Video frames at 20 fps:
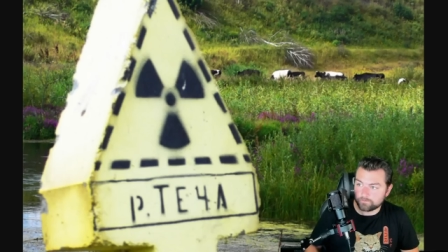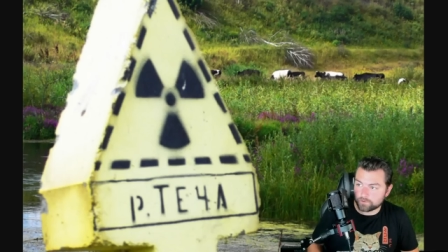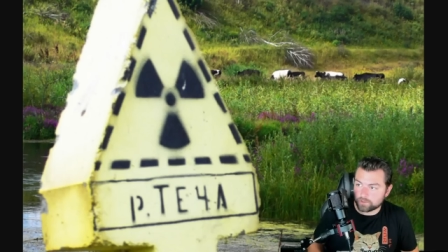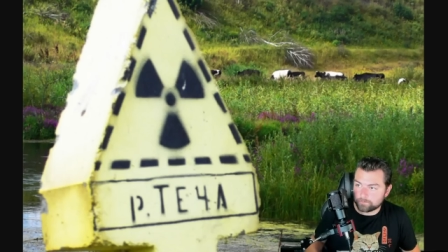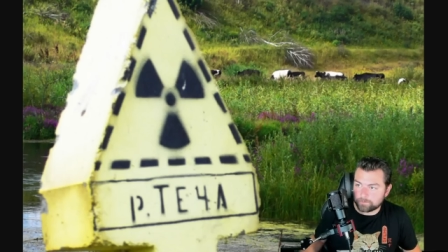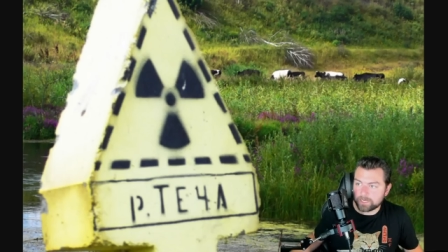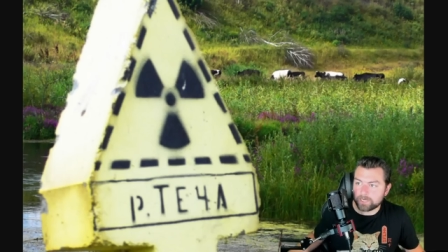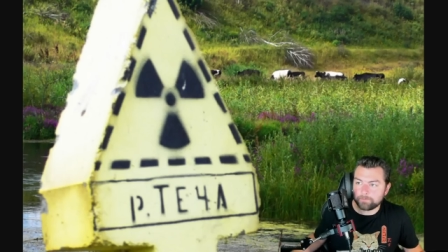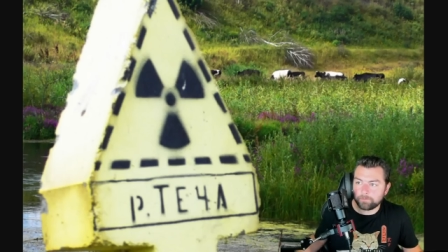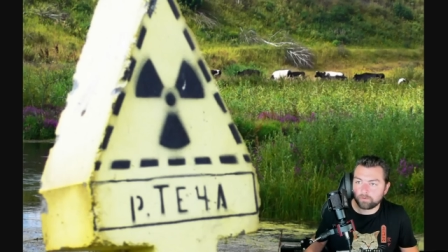For the
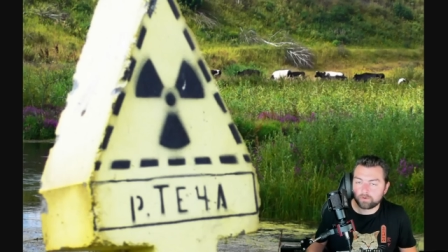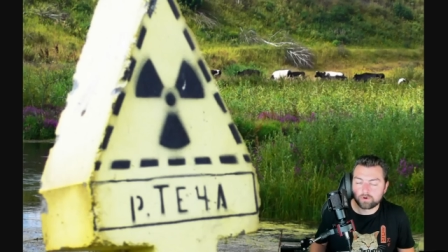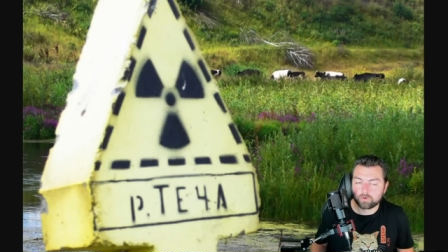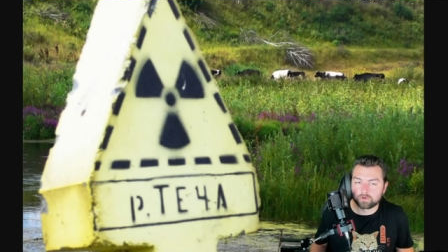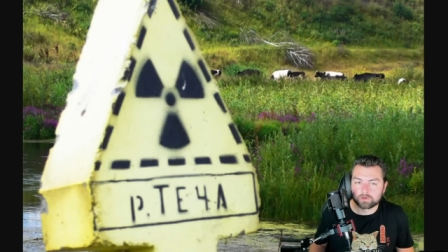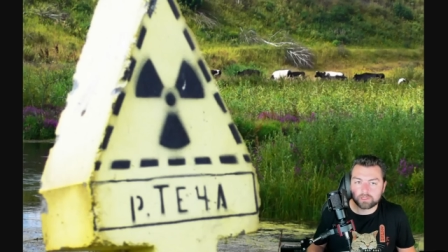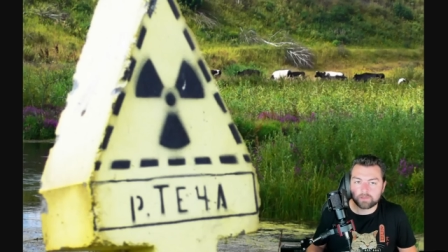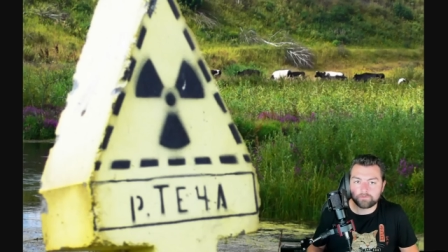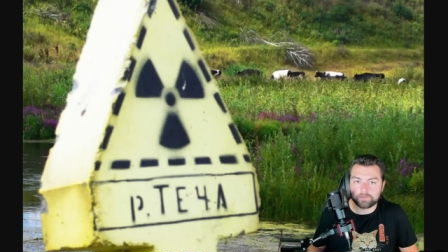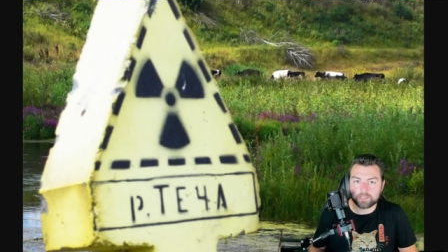people who
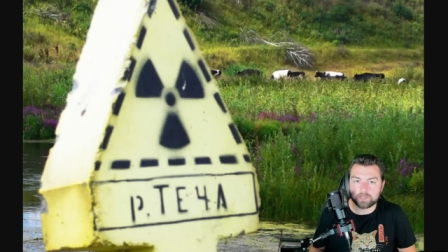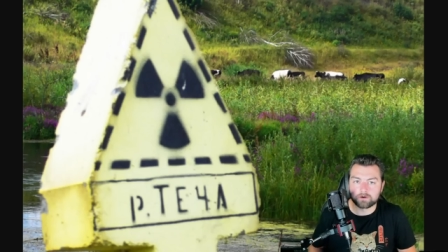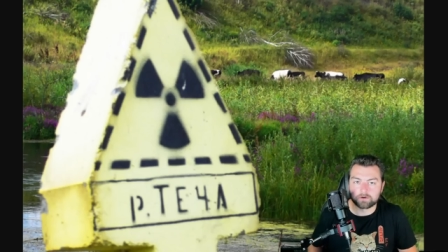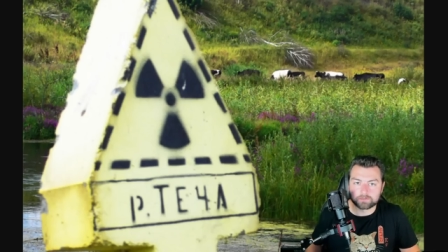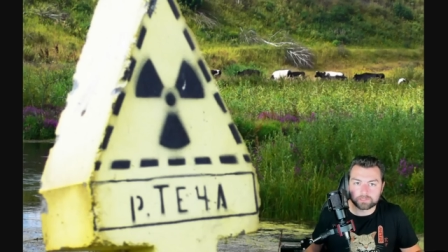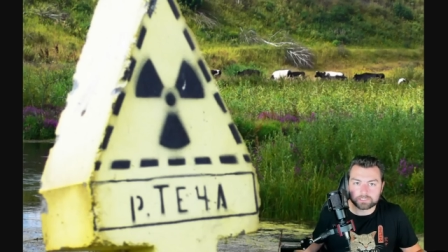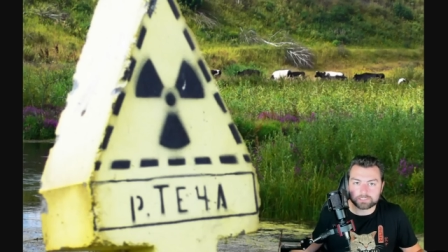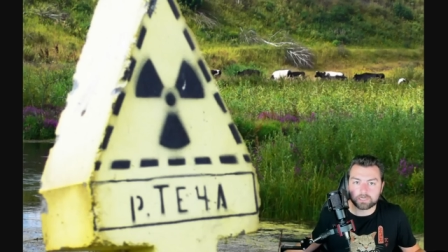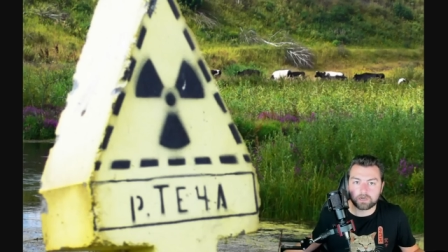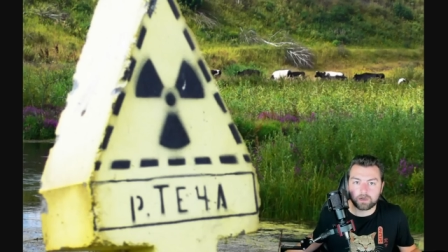were living here
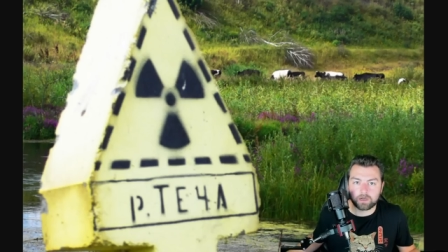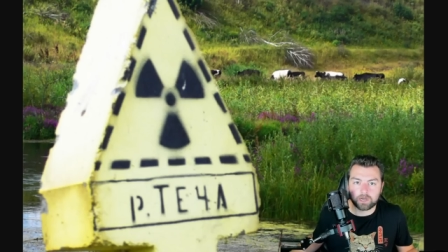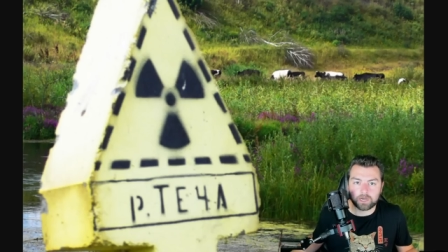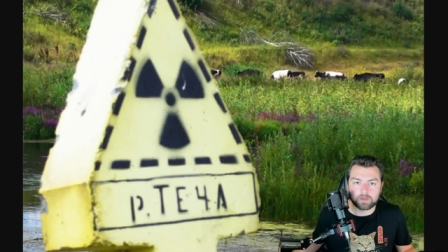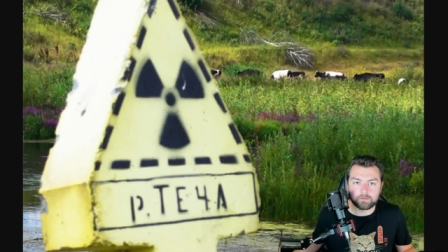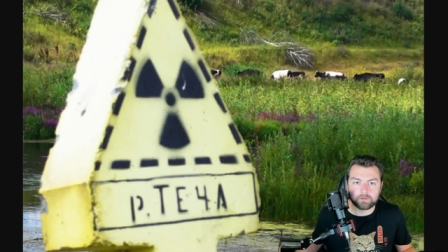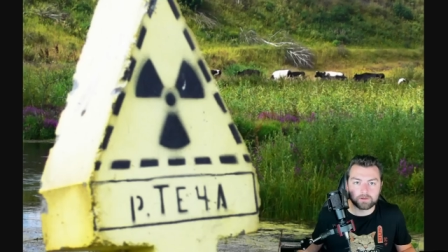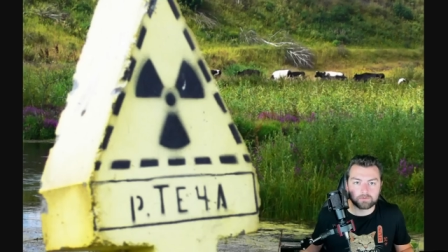at the time,